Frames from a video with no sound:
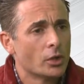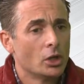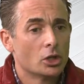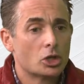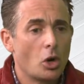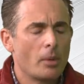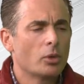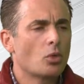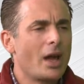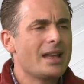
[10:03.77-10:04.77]
Yeah. So, I
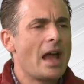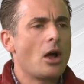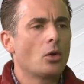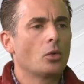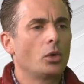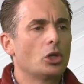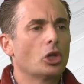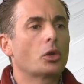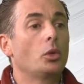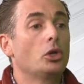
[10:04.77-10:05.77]
mean, right now, when you
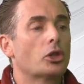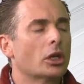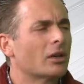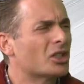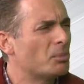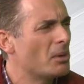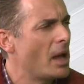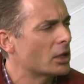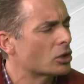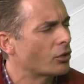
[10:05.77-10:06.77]
look, when you think of Spin
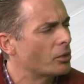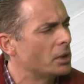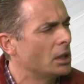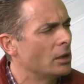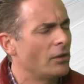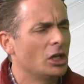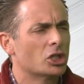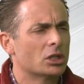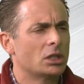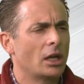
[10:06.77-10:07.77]
Master from an
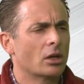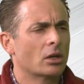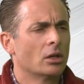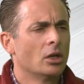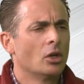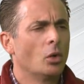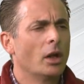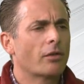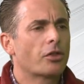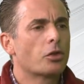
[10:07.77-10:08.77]
innovation center,
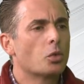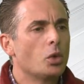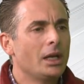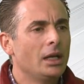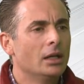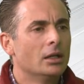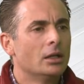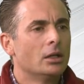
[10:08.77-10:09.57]
we have three,